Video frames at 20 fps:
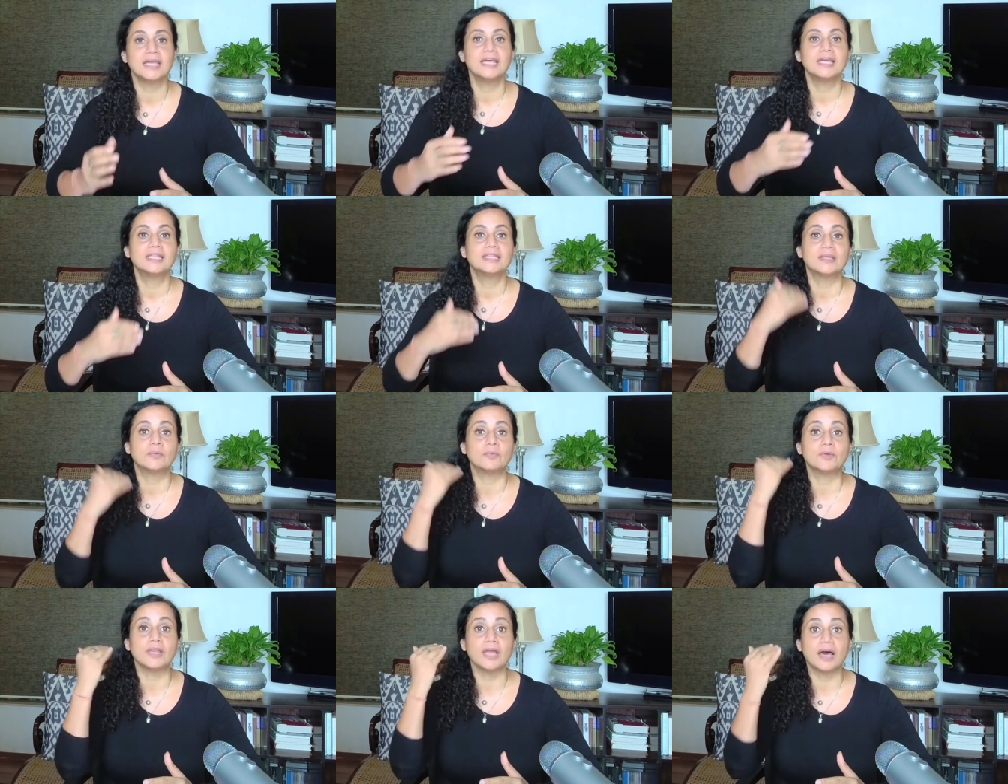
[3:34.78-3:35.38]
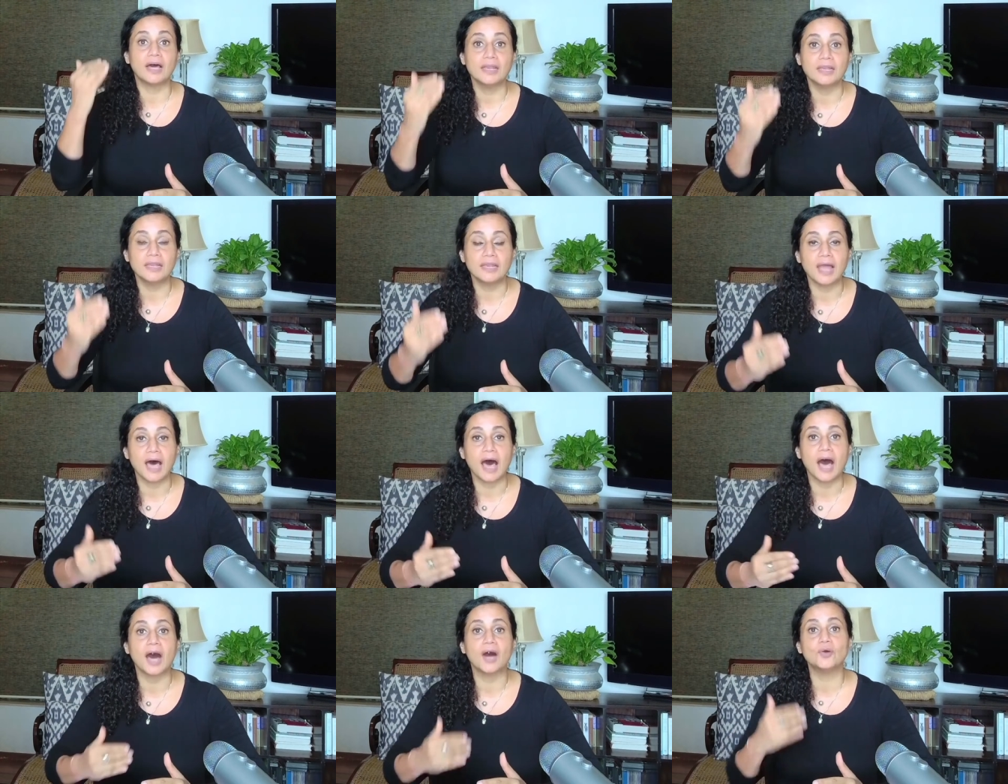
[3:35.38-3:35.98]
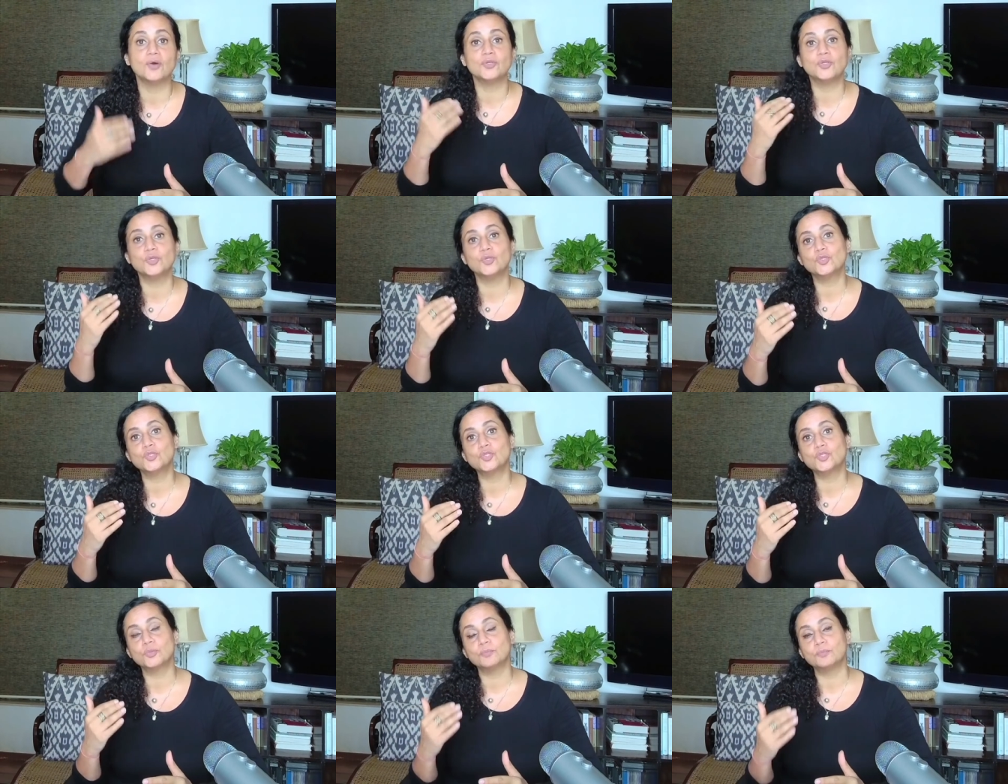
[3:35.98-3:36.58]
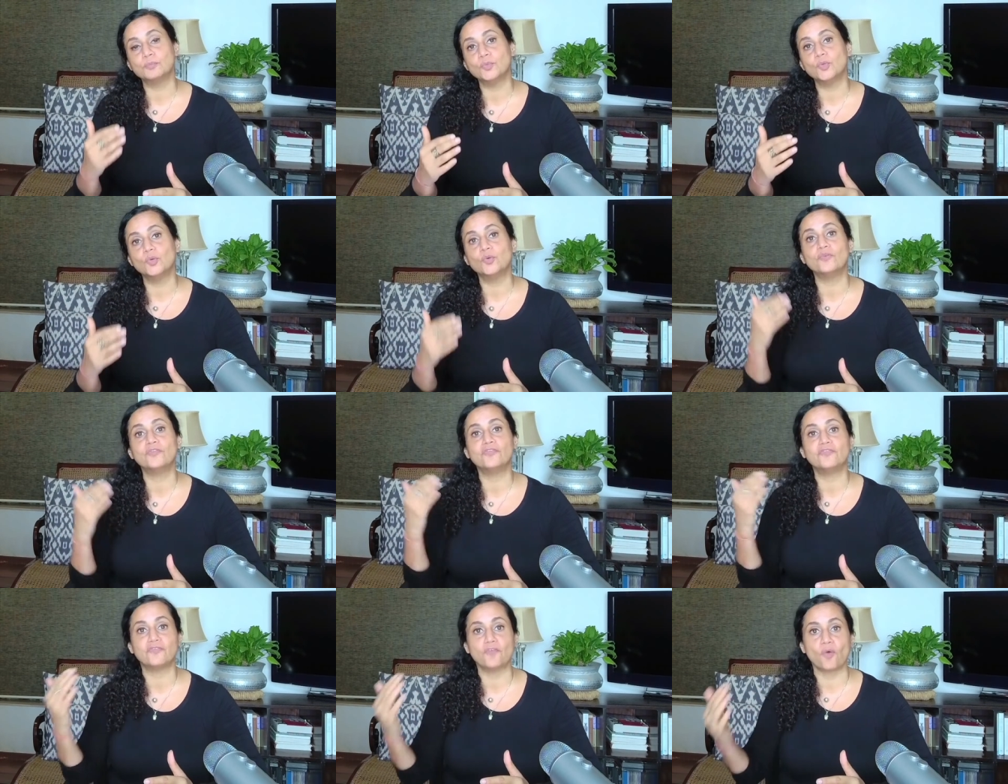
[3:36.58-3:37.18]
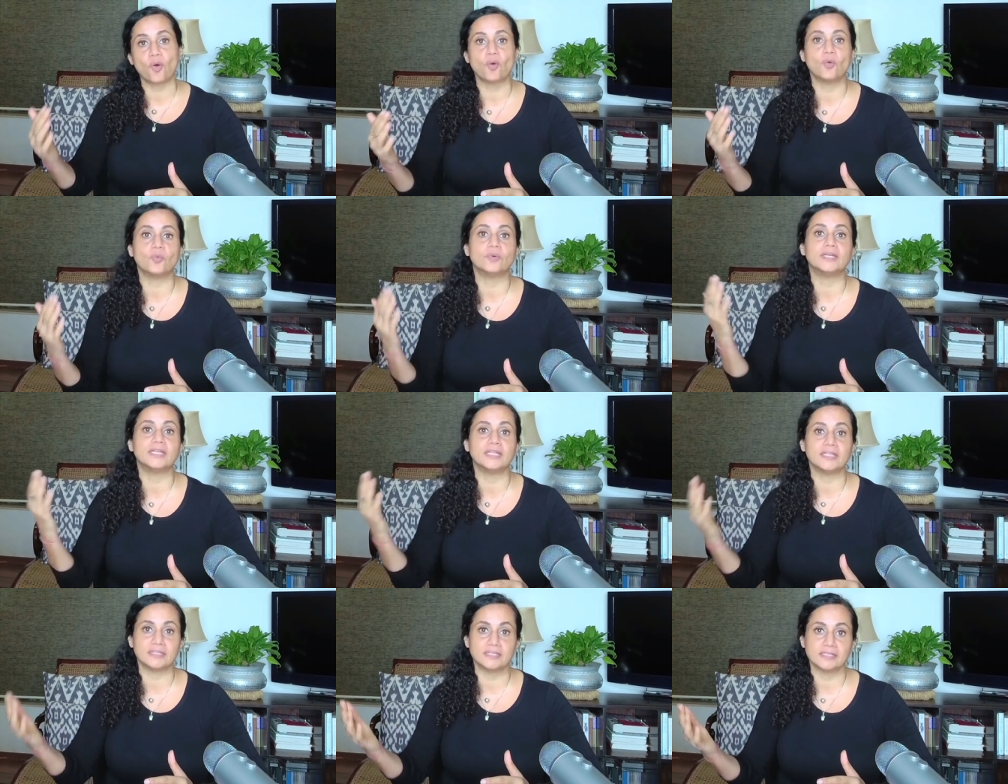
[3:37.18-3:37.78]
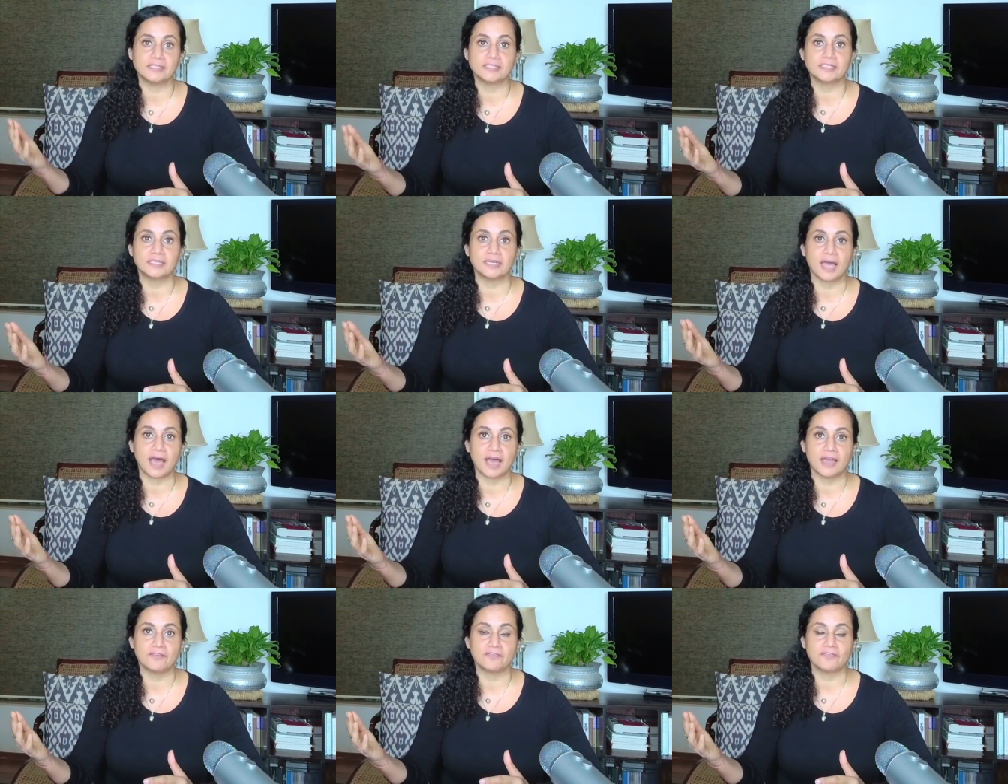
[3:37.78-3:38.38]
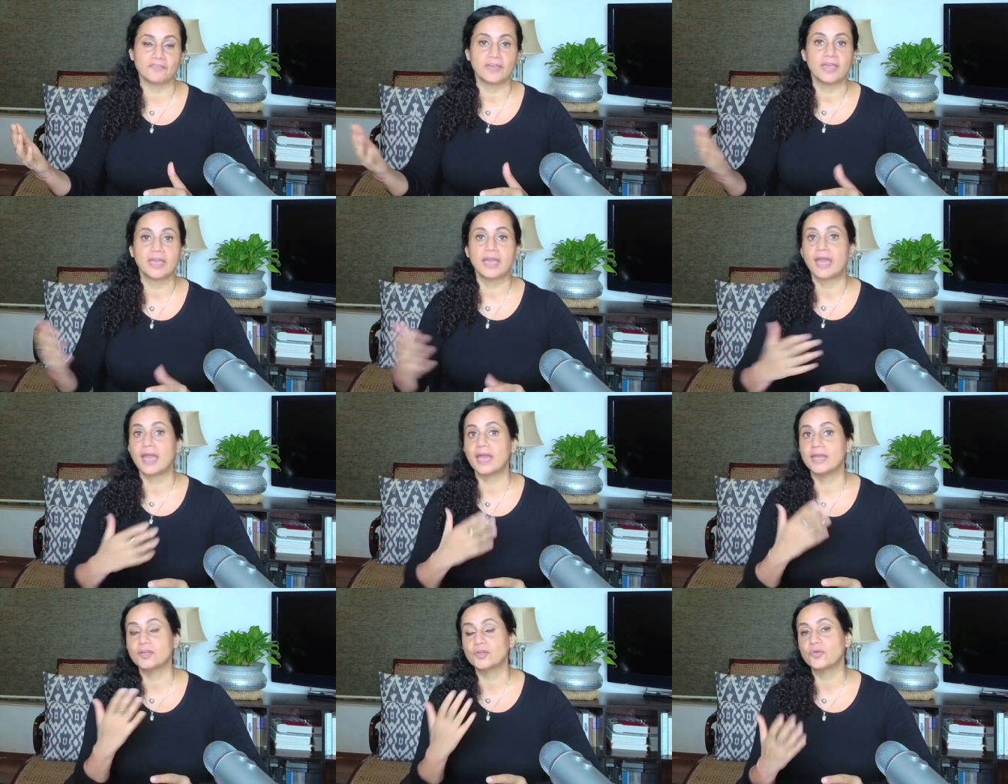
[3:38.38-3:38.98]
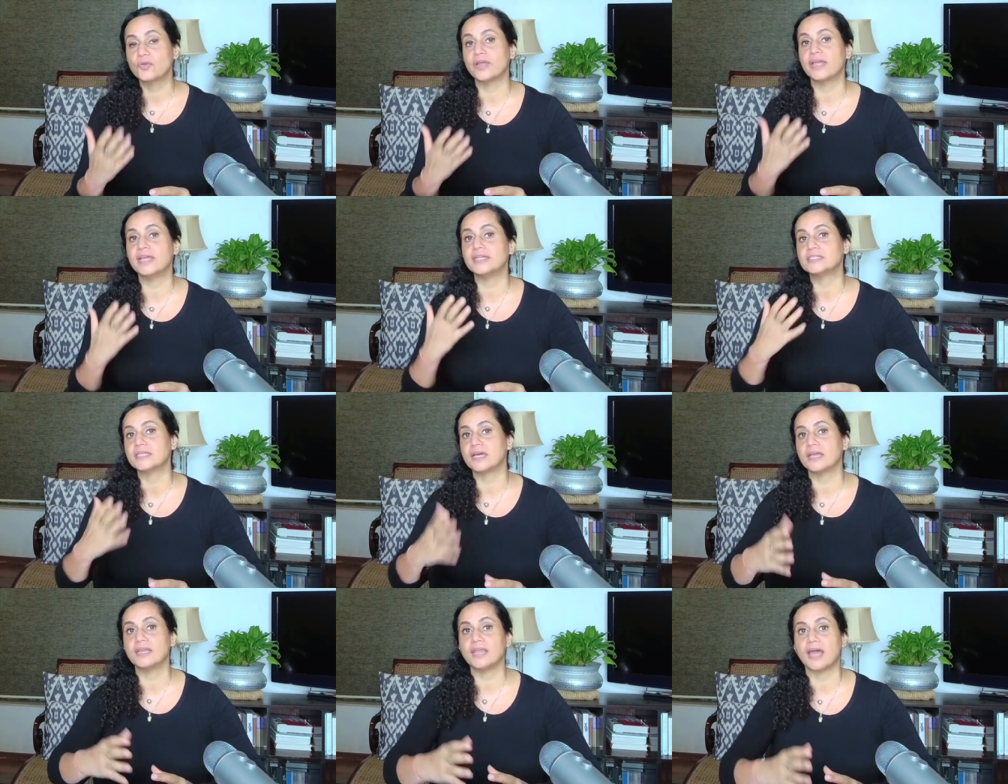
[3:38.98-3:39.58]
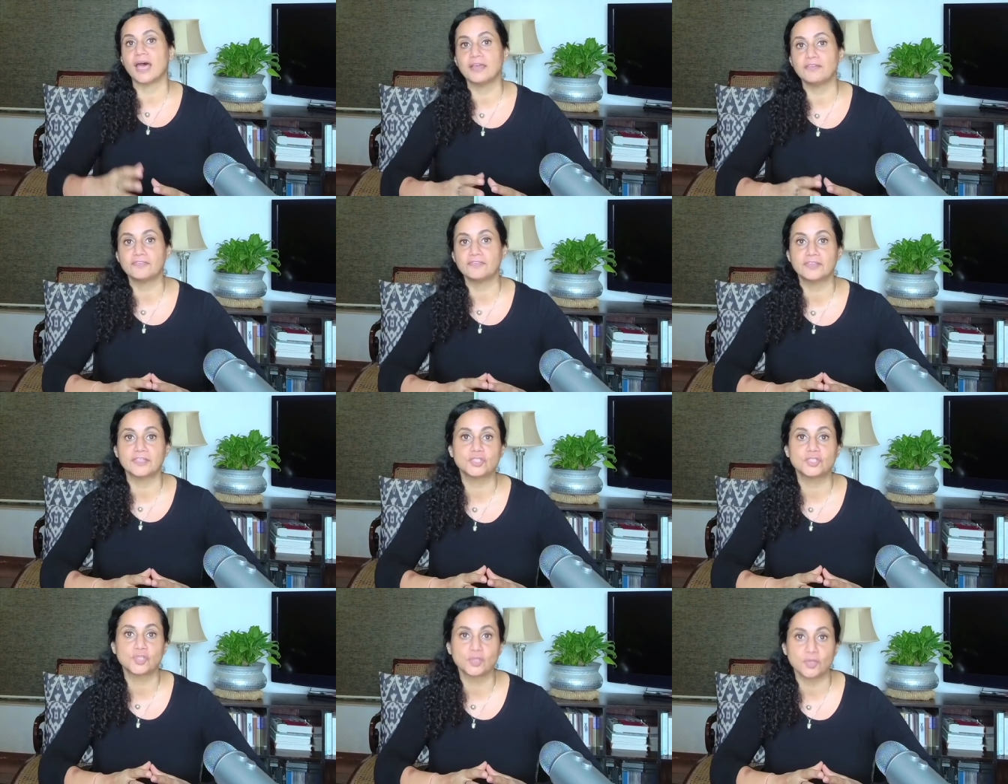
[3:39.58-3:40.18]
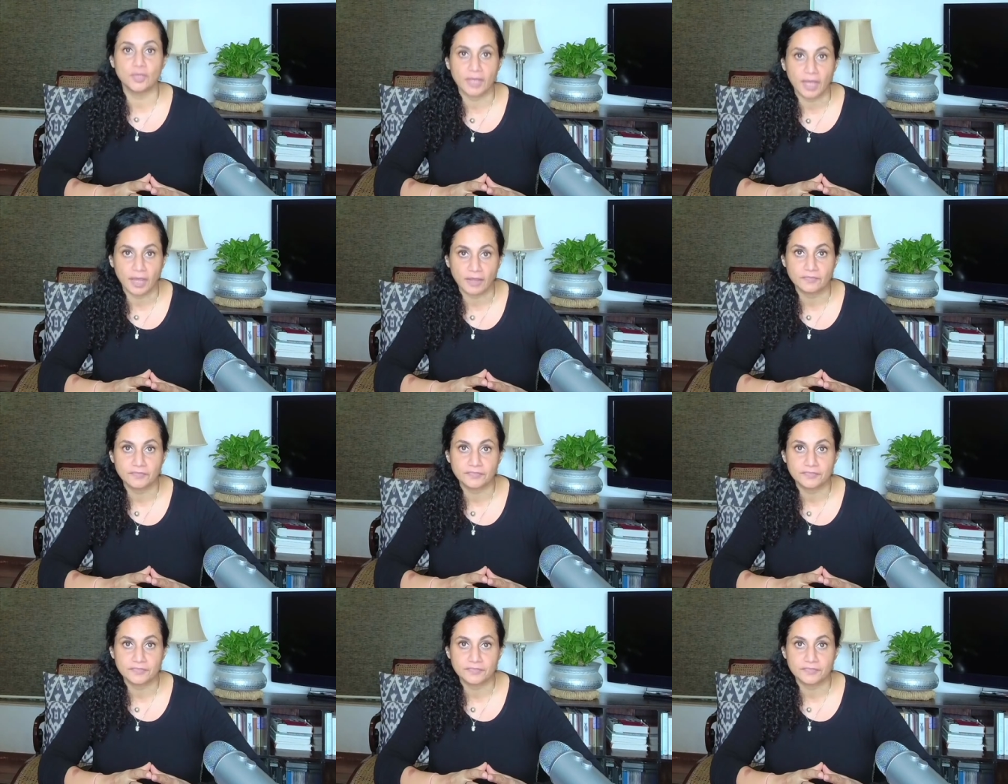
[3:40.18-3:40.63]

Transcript: that will allow you to move forward in this life and create a life that you love.